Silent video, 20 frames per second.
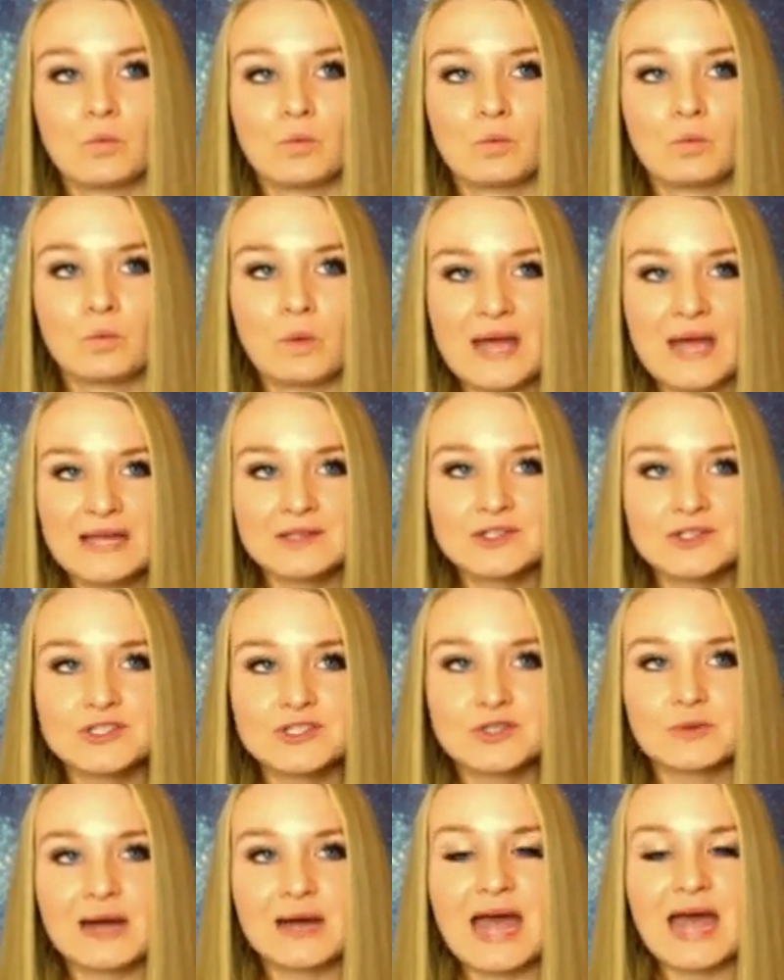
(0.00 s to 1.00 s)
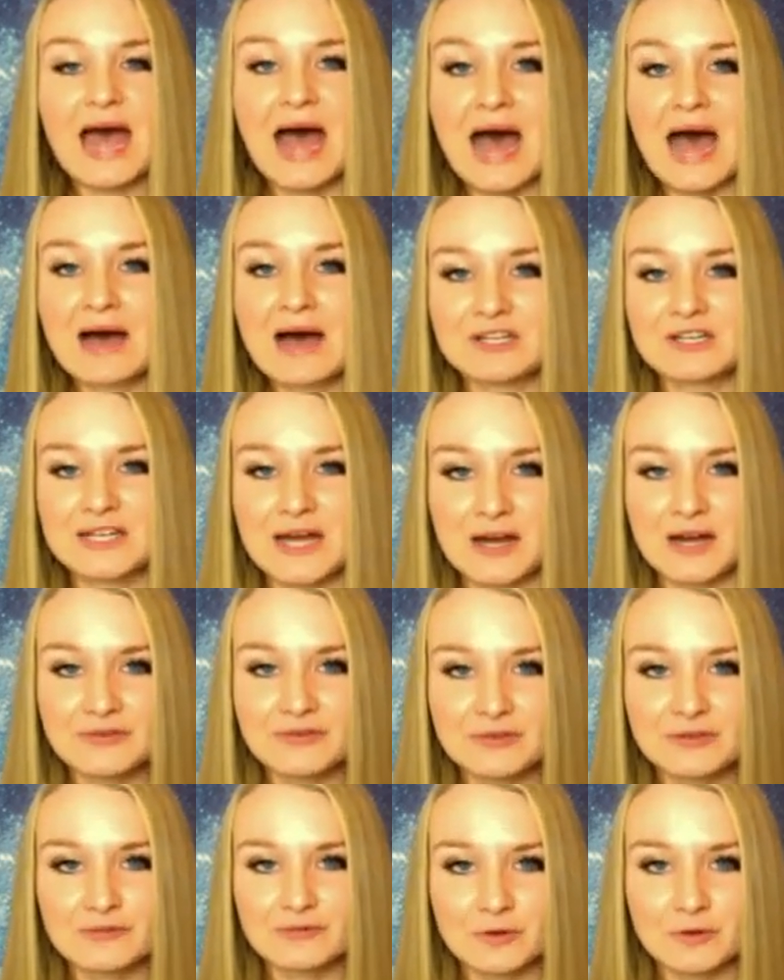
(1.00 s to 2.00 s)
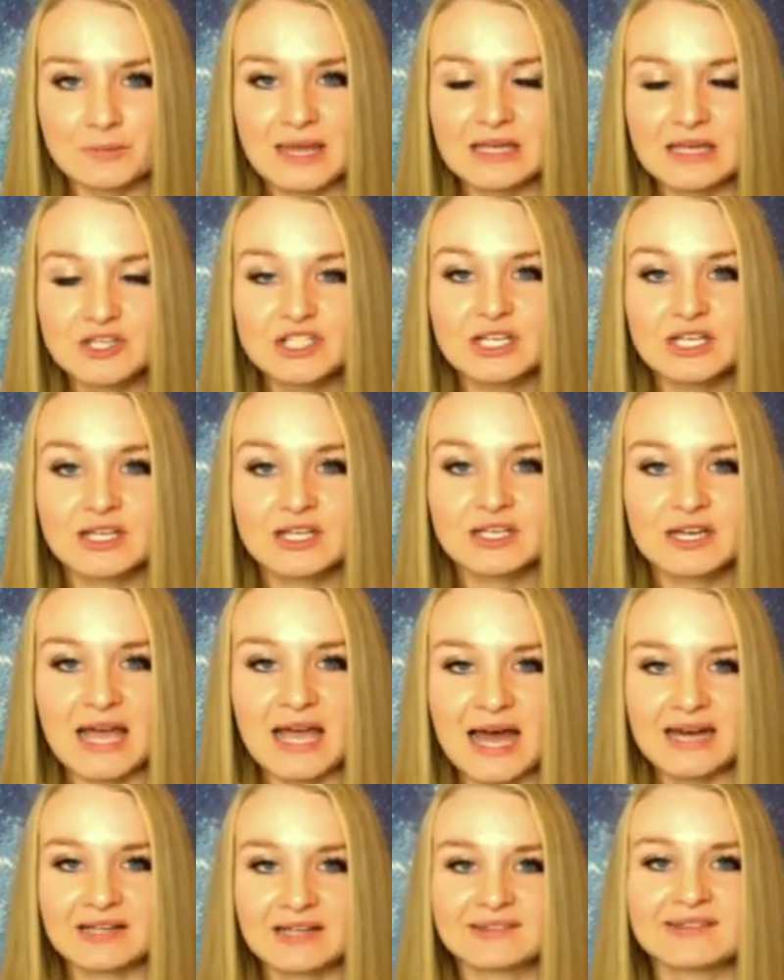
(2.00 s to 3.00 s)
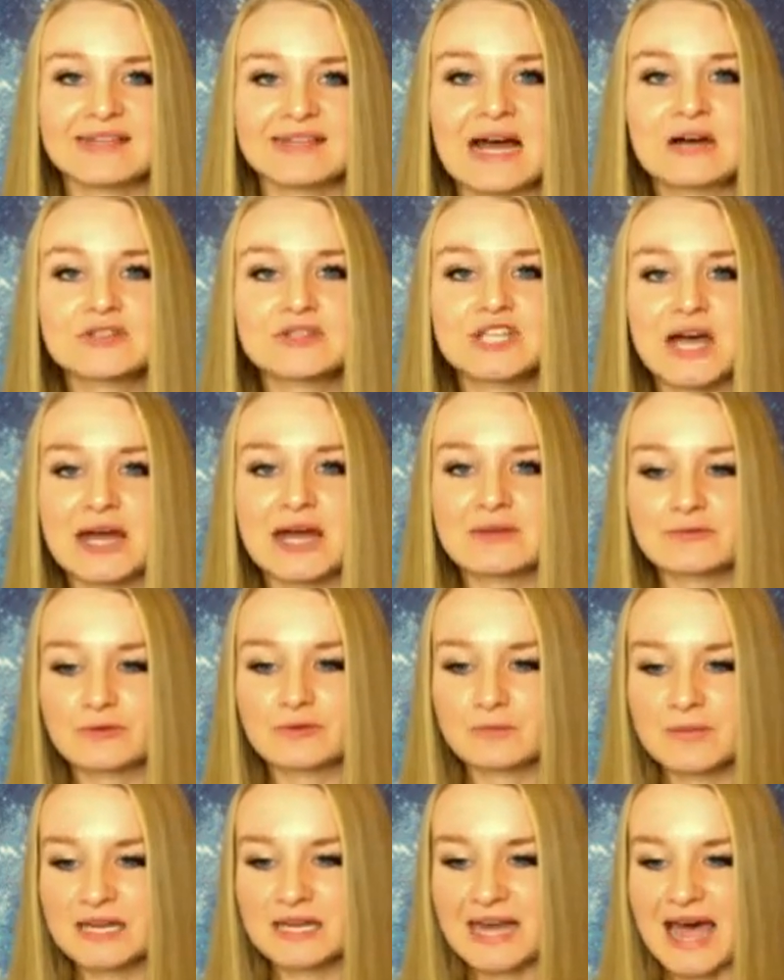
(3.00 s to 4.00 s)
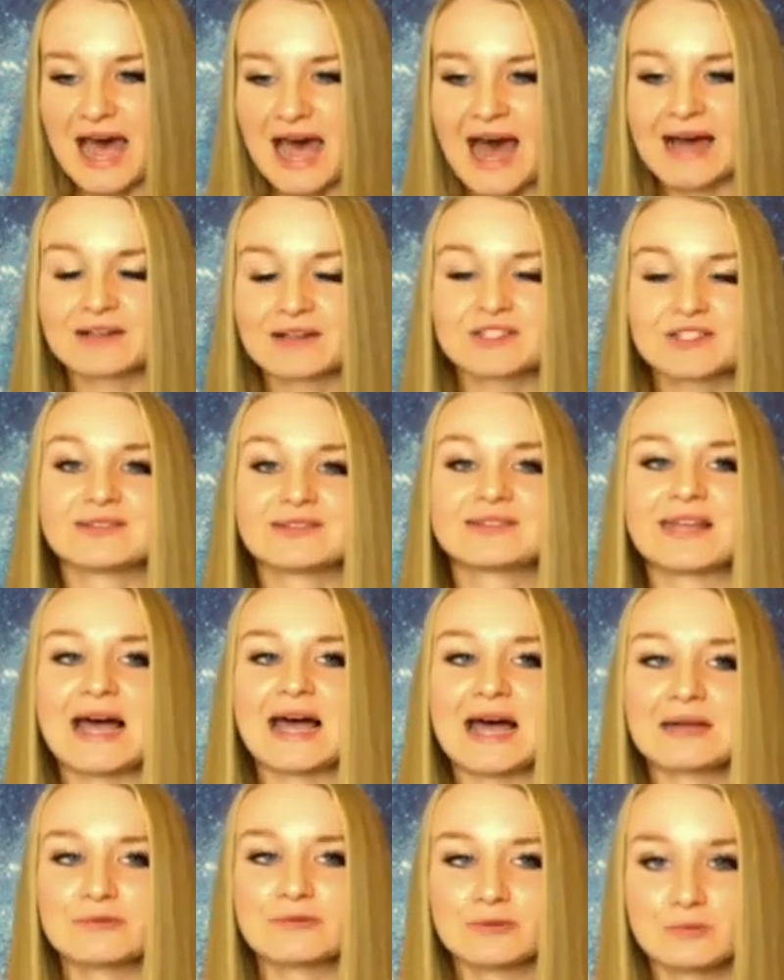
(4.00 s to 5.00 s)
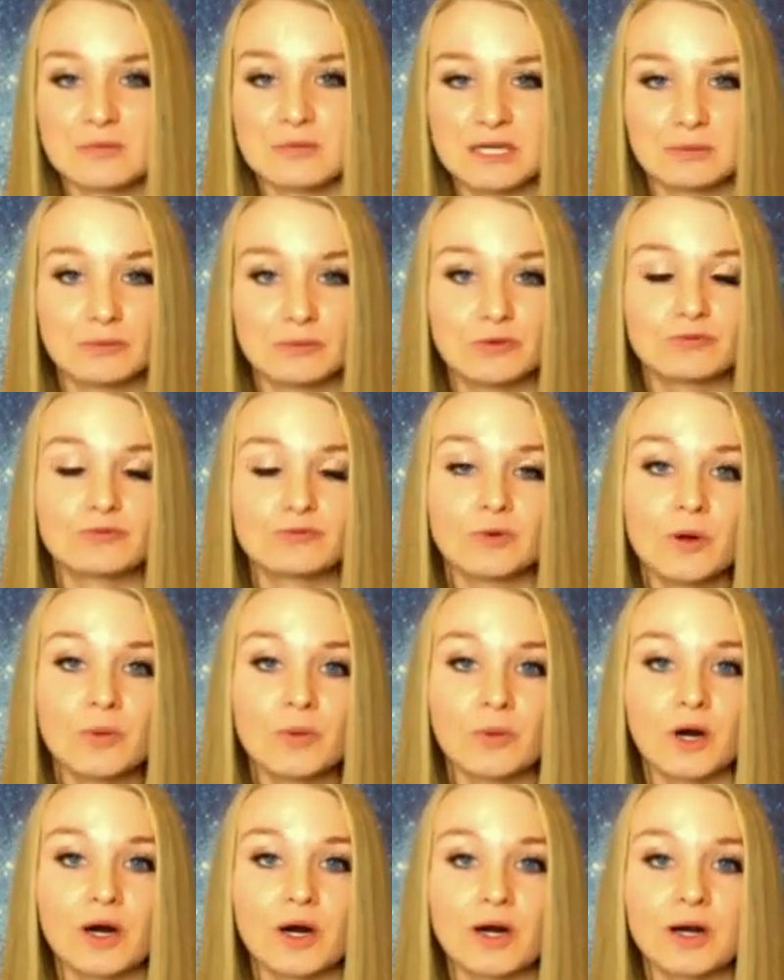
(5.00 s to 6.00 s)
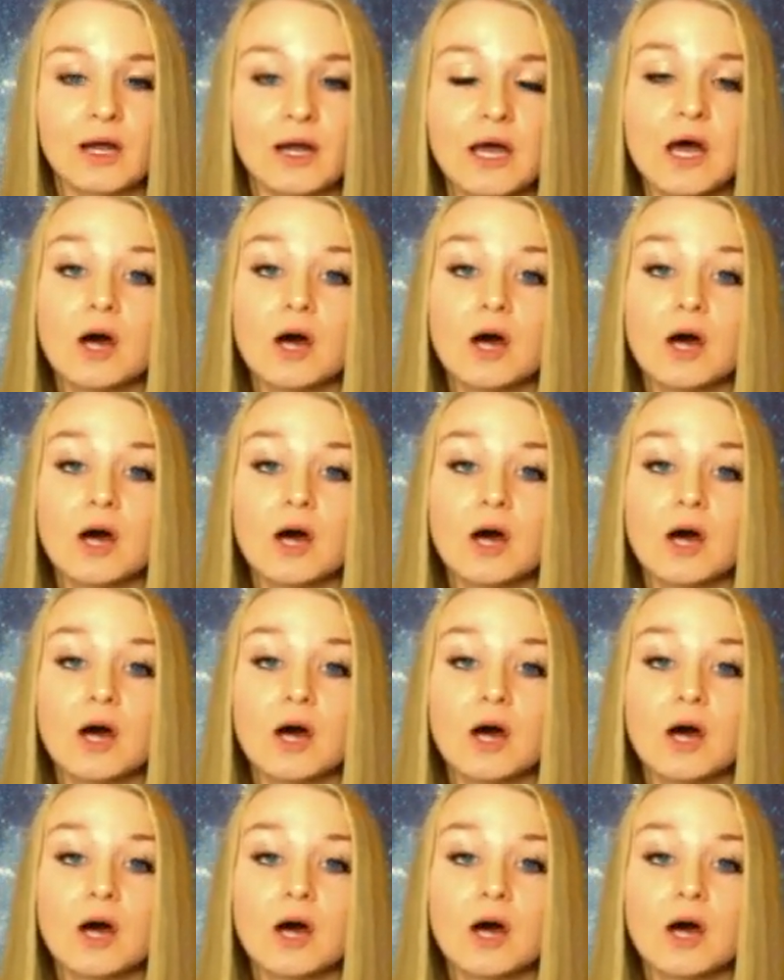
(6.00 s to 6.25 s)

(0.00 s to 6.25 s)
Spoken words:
when do I have enough information and it's now time for me to act, it's time for me to move forward?